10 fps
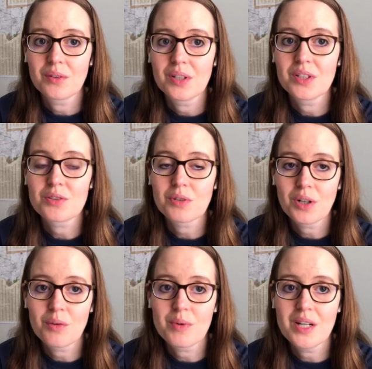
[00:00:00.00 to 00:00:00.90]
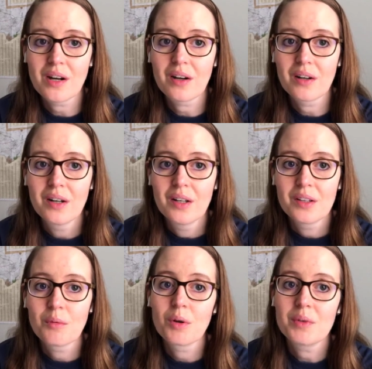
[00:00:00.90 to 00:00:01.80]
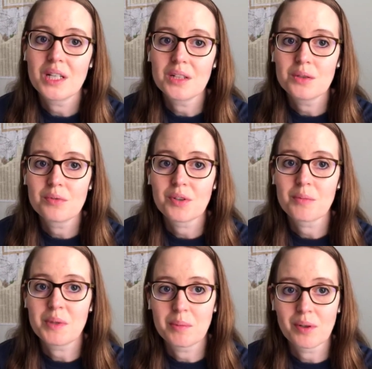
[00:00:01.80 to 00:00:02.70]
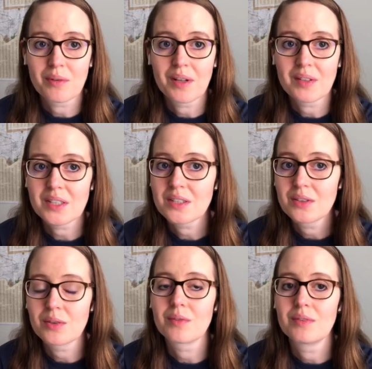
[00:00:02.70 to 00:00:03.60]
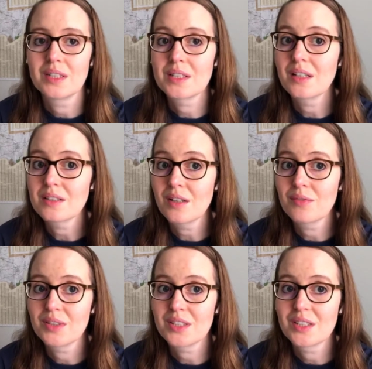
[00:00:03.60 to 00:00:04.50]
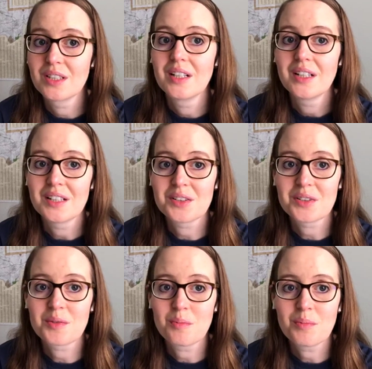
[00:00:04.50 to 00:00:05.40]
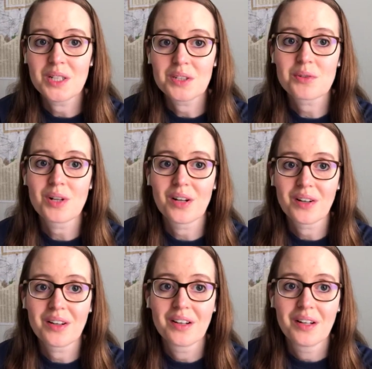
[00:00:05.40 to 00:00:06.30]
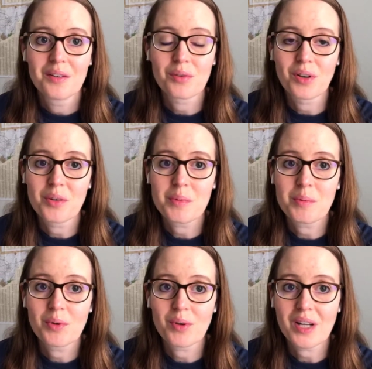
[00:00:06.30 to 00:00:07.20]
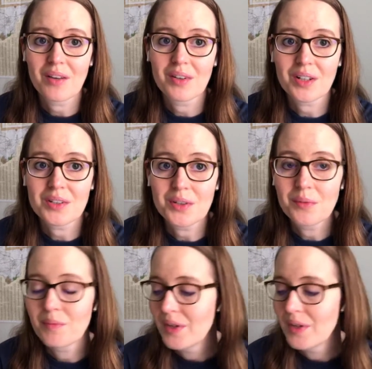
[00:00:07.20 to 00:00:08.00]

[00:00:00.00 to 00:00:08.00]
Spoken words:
And the stronger we are, the more we can do for the people around us. So it's not selfish; it's just being strong for all the people who are counting on you.